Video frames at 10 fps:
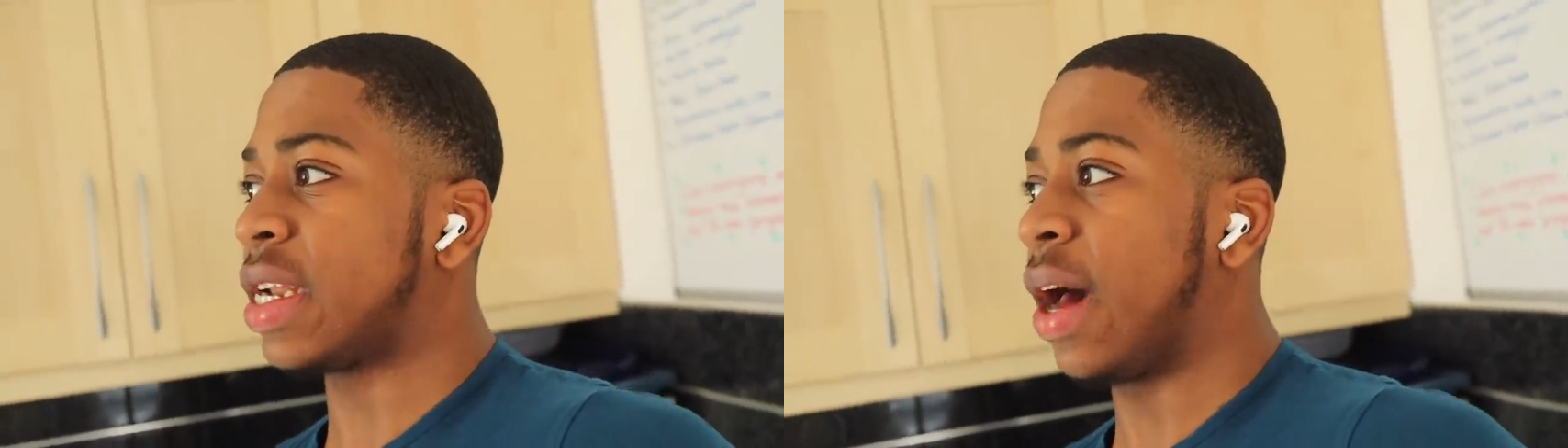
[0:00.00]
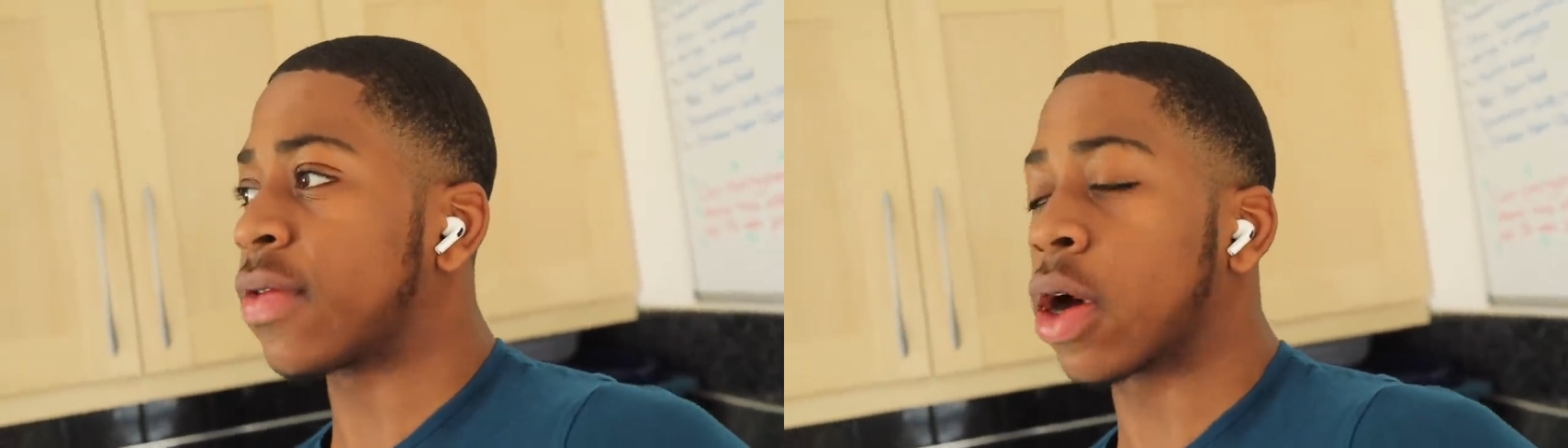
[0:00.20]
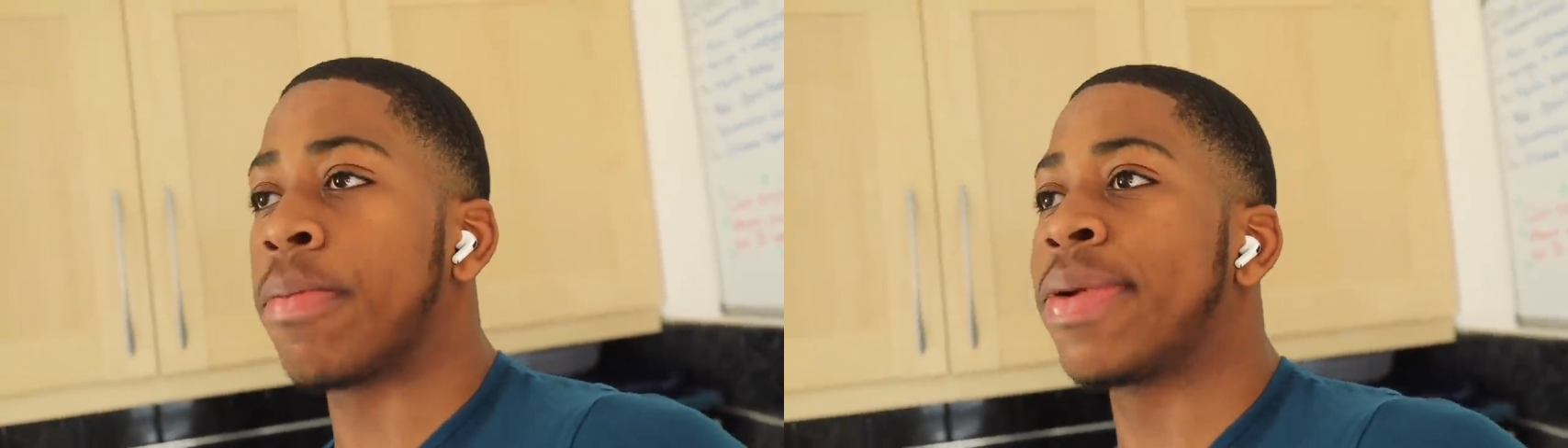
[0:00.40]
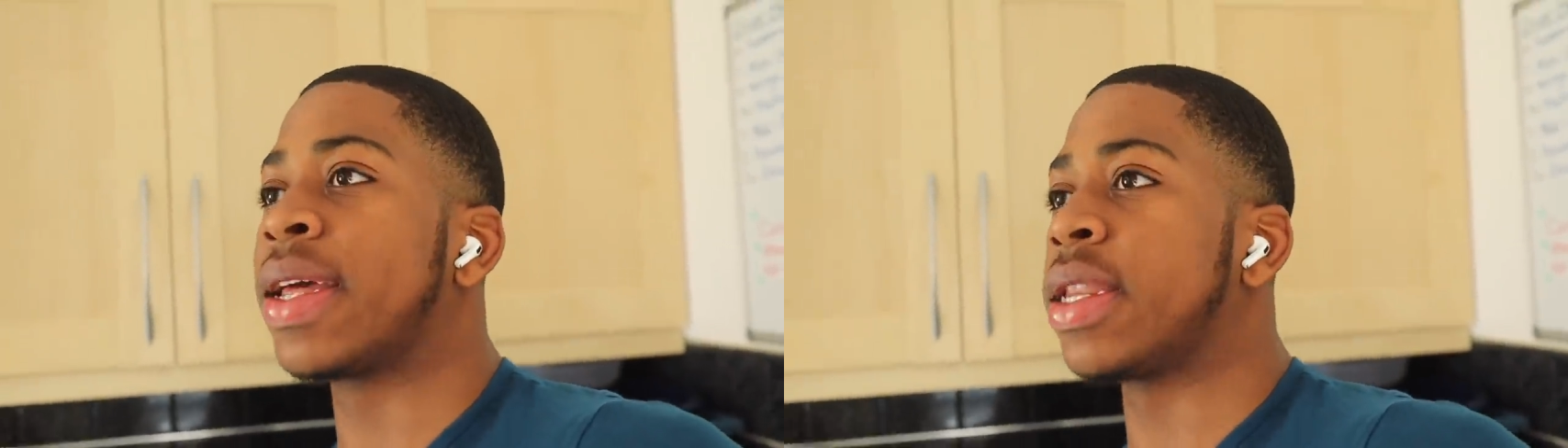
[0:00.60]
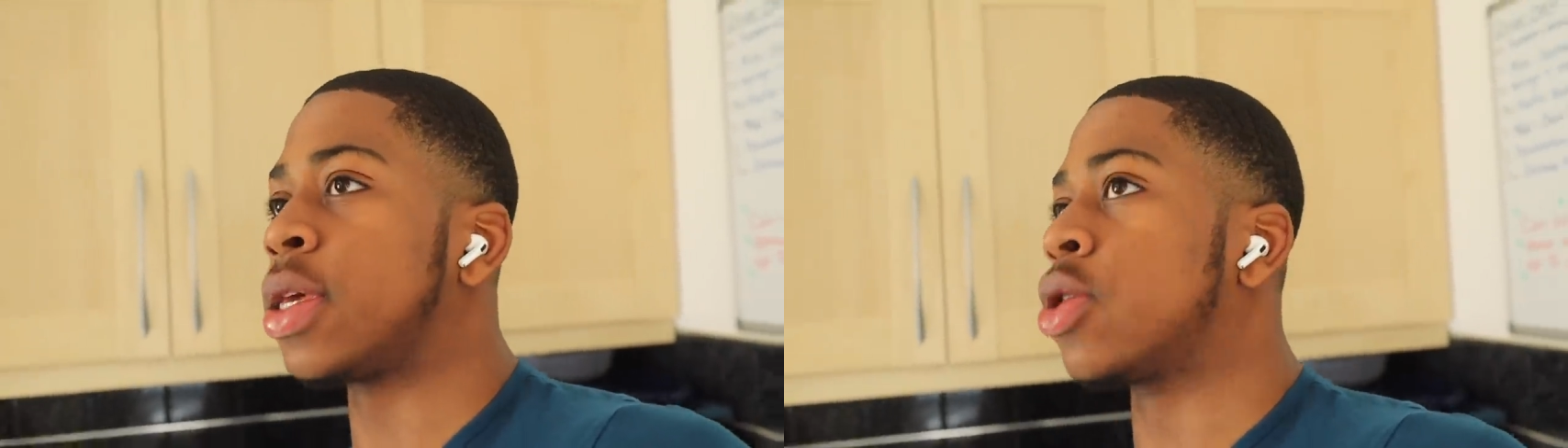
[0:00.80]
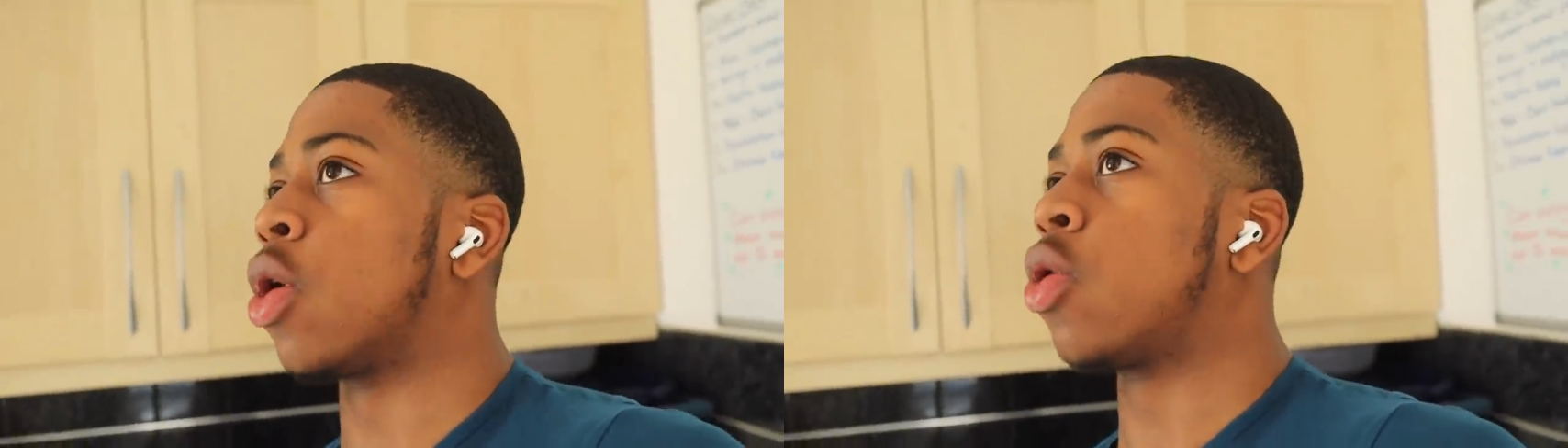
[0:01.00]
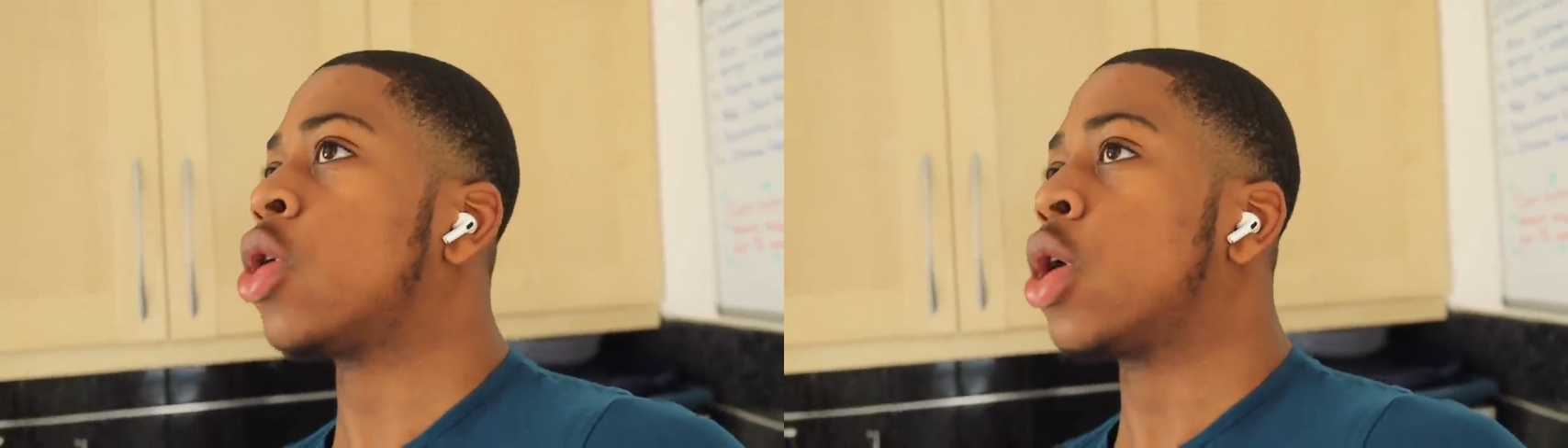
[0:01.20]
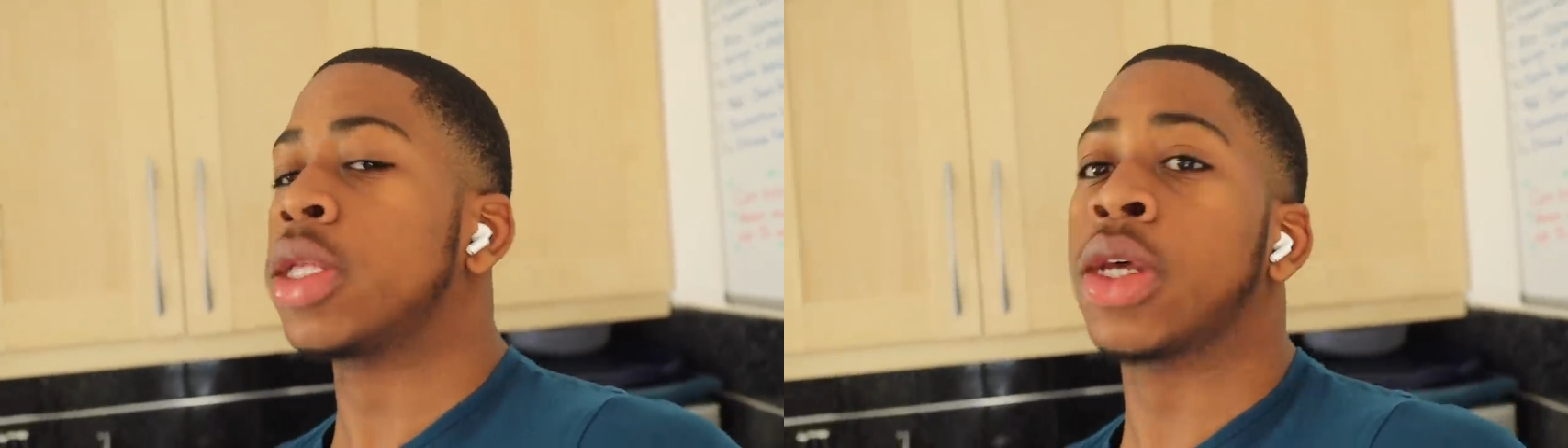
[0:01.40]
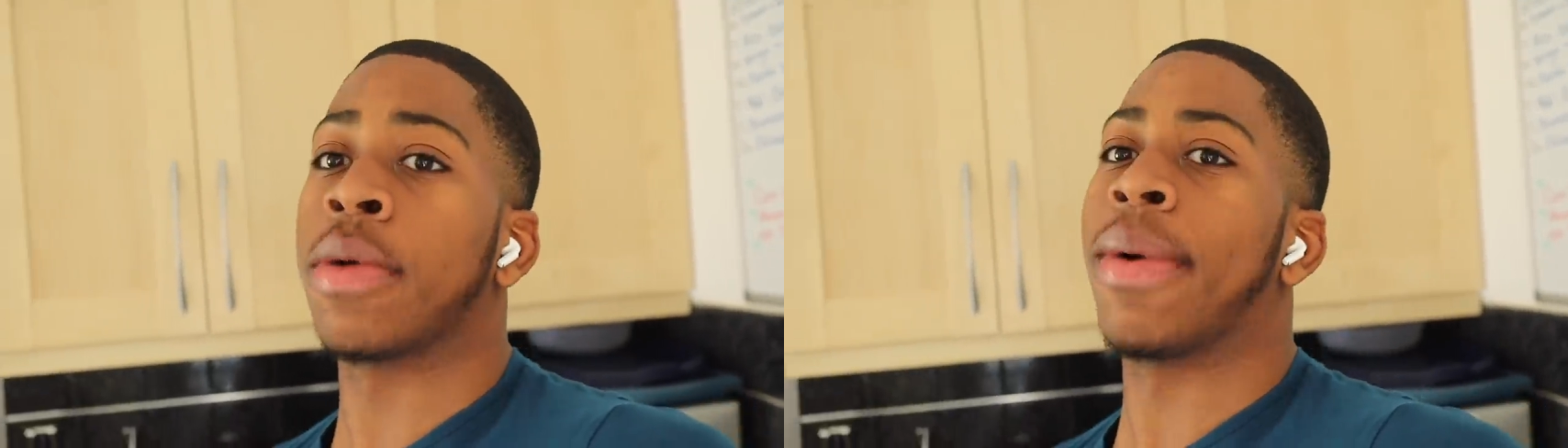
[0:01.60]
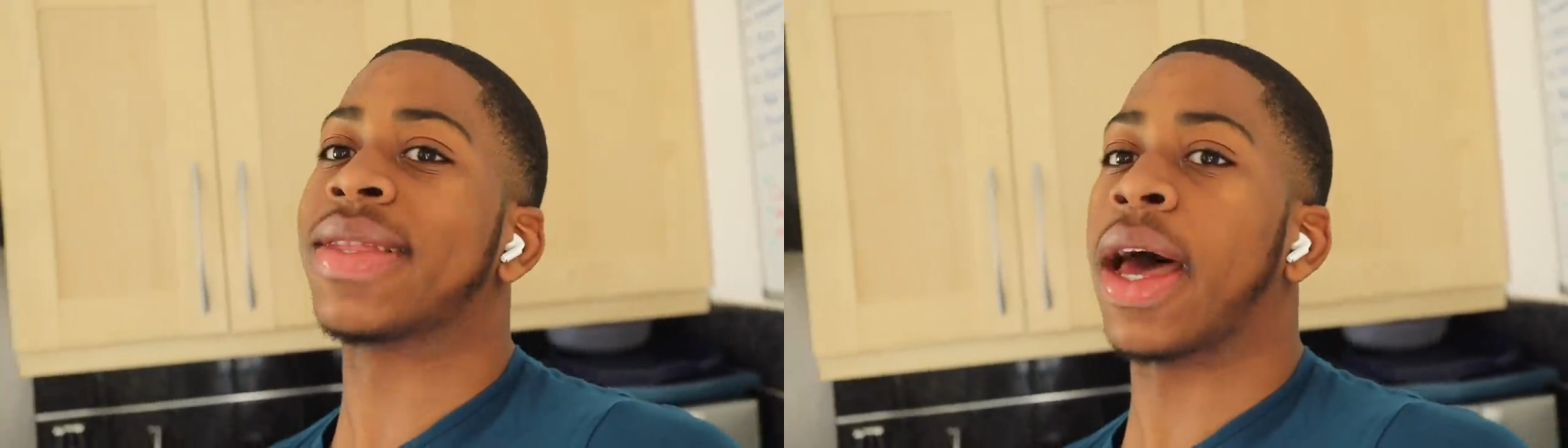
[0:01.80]
I haven't completely, you know,
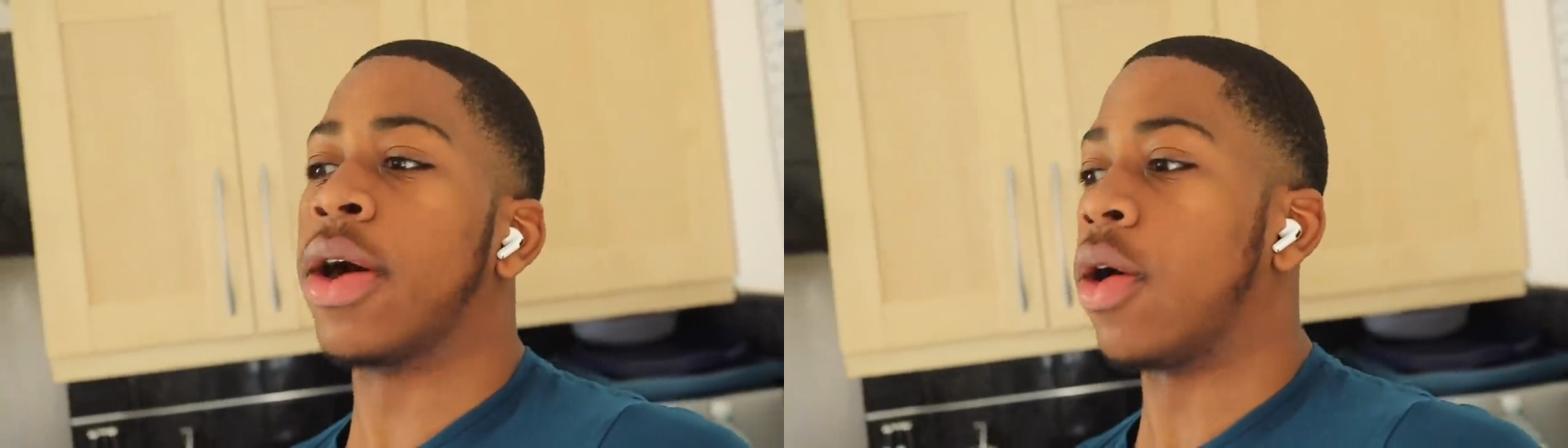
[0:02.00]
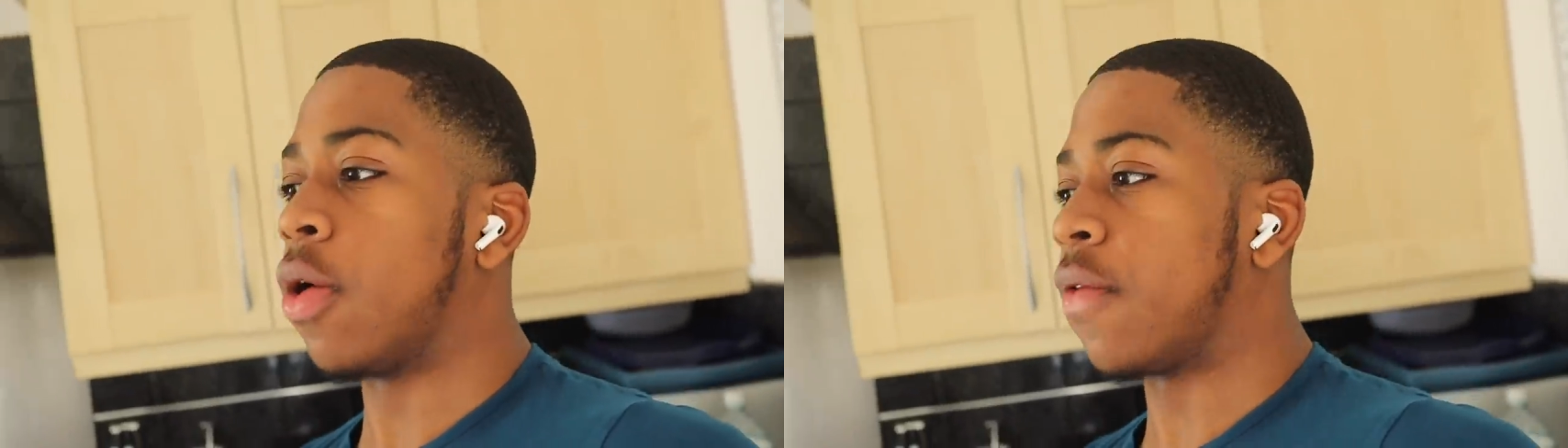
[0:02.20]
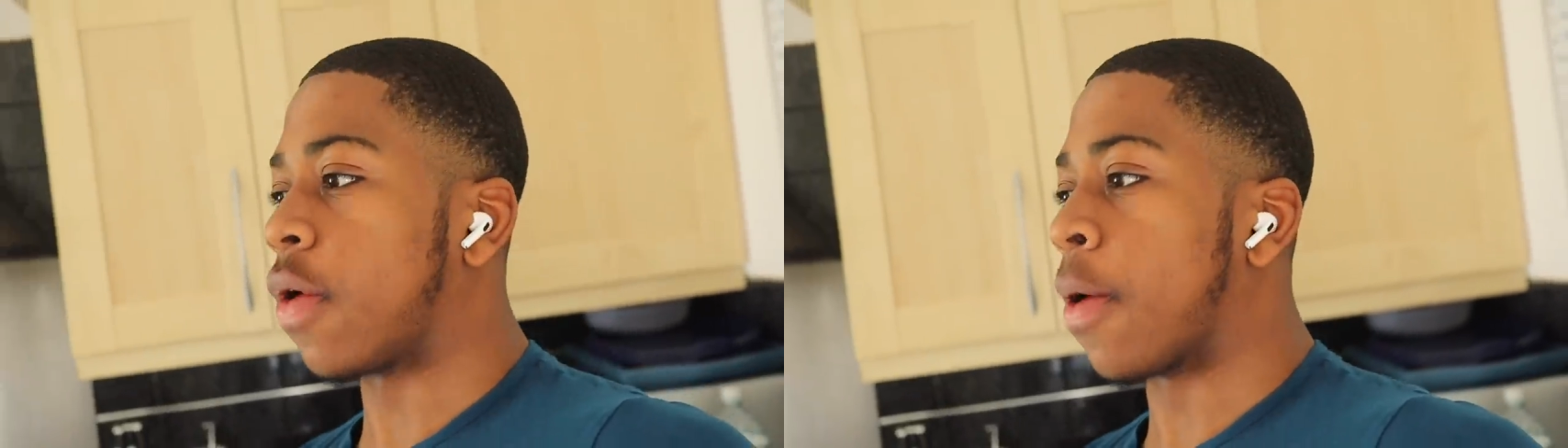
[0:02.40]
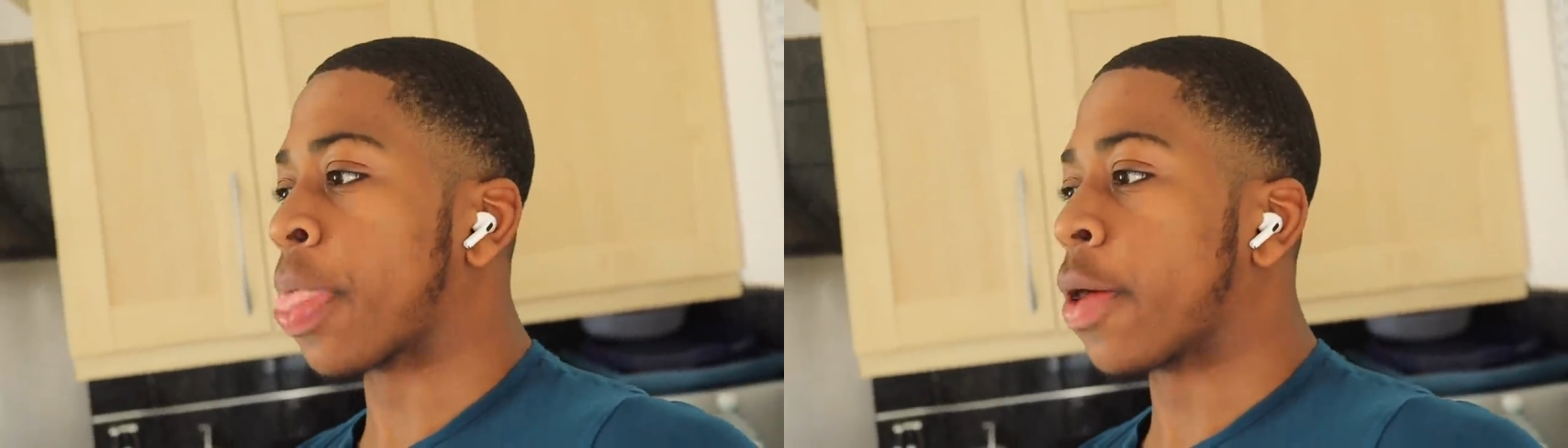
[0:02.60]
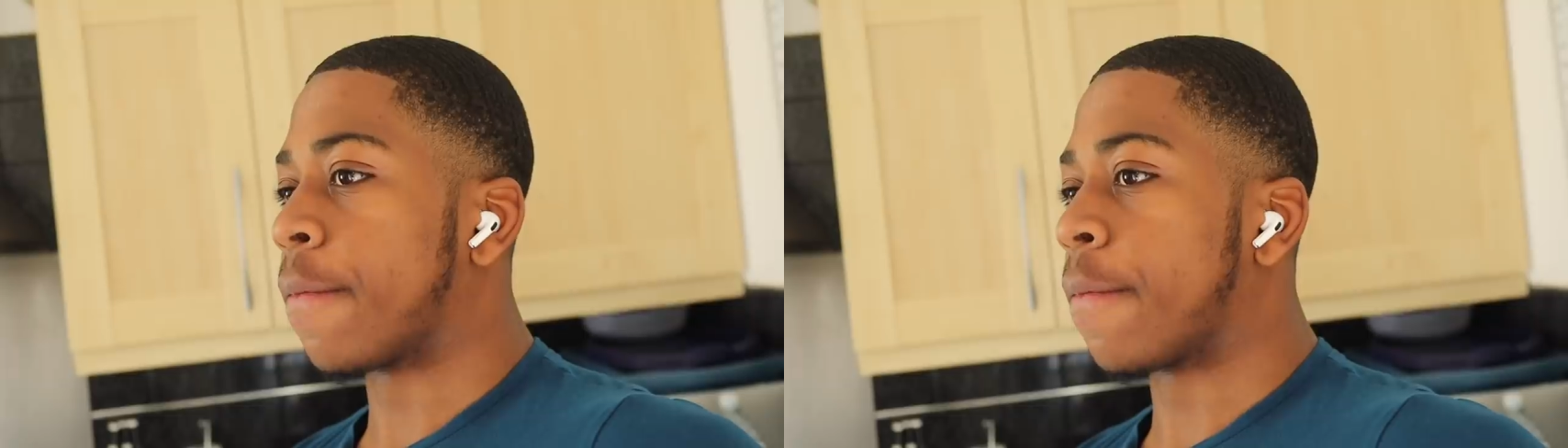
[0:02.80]
turned my diet over,